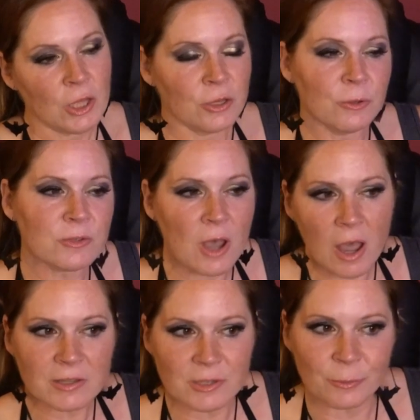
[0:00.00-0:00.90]
you
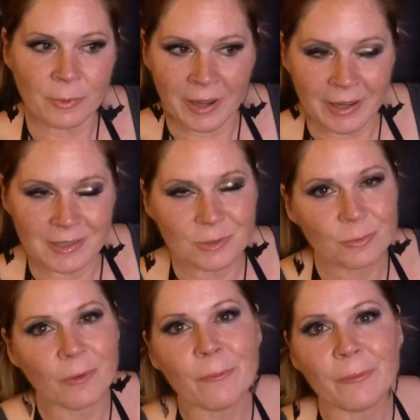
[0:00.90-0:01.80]
talk too much.
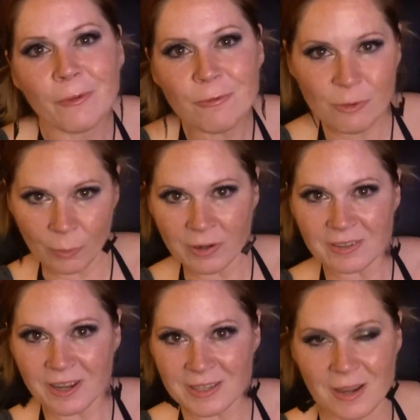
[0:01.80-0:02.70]
Well, of
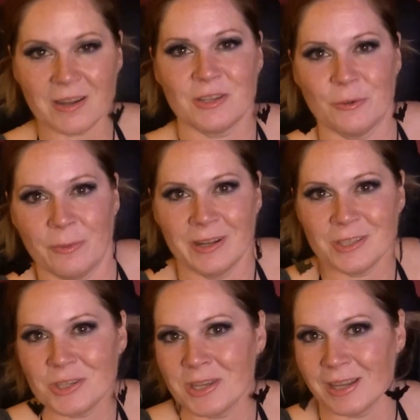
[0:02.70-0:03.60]
course I talk too
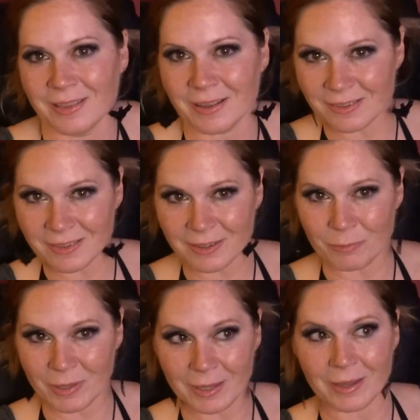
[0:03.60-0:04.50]
much. Like, that's like
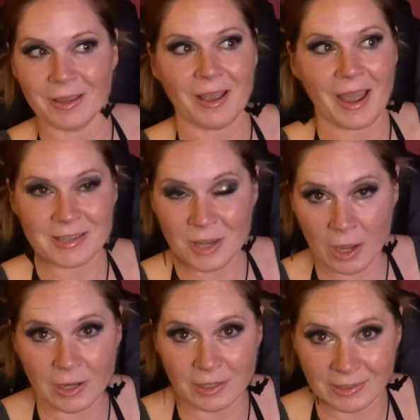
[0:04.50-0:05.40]
me. I
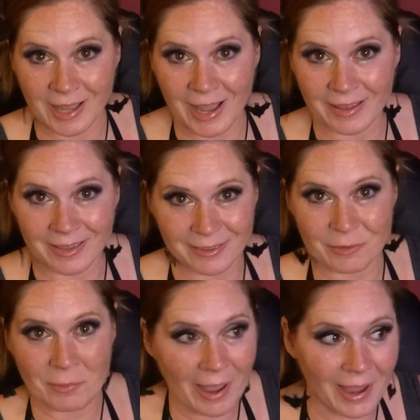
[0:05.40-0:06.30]
talk a lot. That's
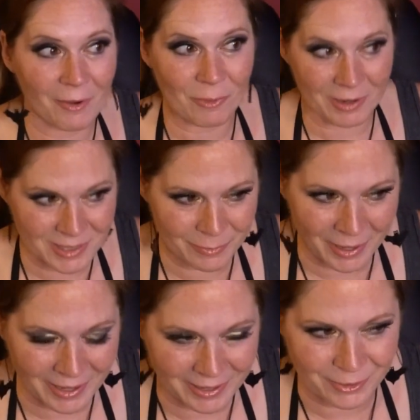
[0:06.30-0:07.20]
why I wanted to
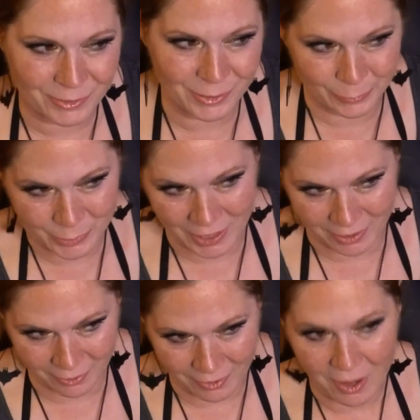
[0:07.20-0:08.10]
make a YouTube
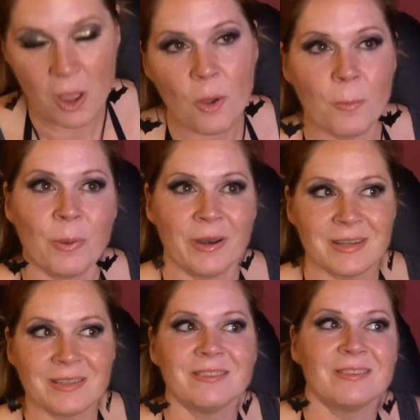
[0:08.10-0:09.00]
channel. But
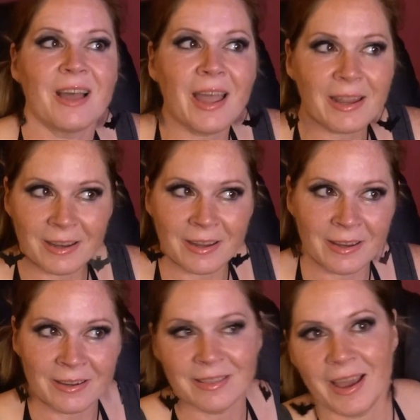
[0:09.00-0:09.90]
I
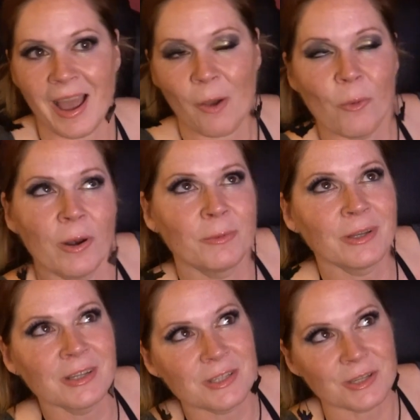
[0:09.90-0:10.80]
decided that what I'm
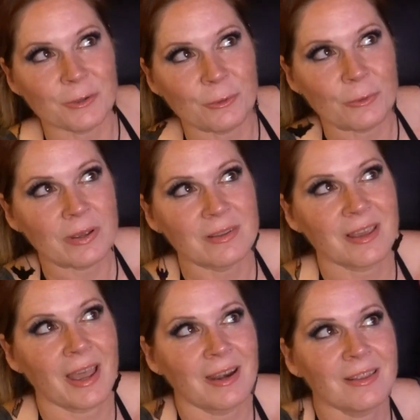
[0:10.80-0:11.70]
gonna do is
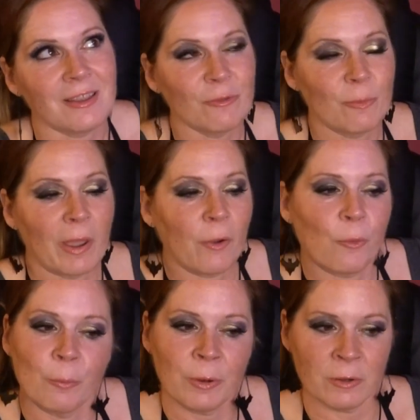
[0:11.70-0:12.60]
kind of leave my
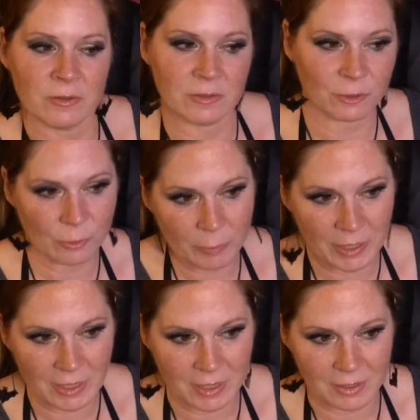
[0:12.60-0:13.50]
own personal
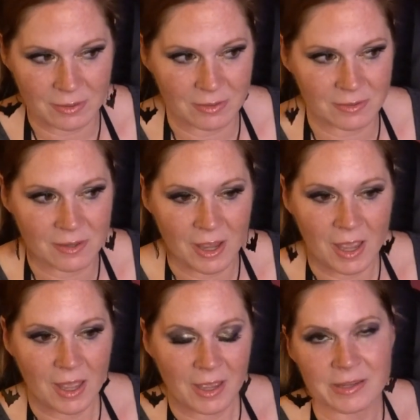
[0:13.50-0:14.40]
opinions
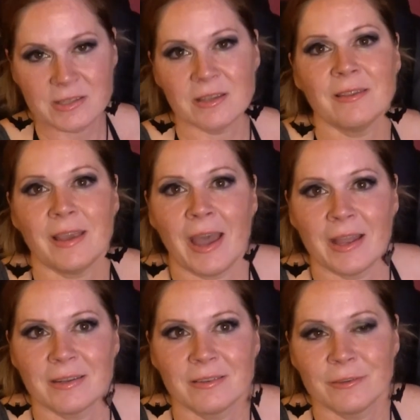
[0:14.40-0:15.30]
until the
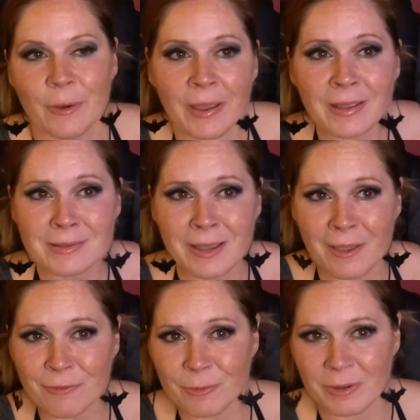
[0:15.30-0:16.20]
end, so I can tell
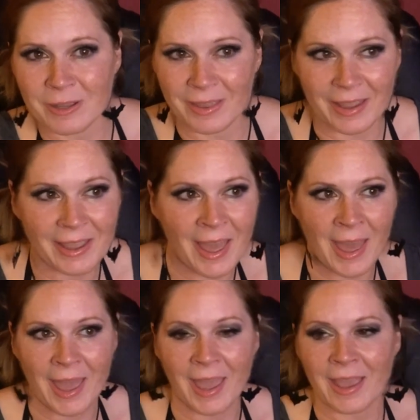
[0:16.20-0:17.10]
everybody like,
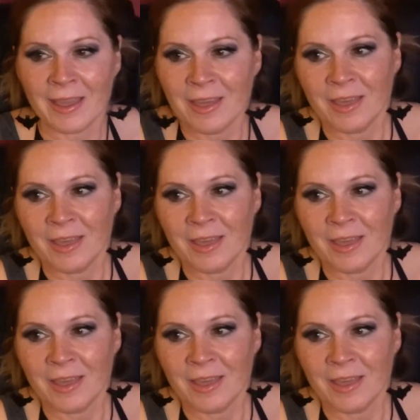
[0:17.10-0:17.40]
hey,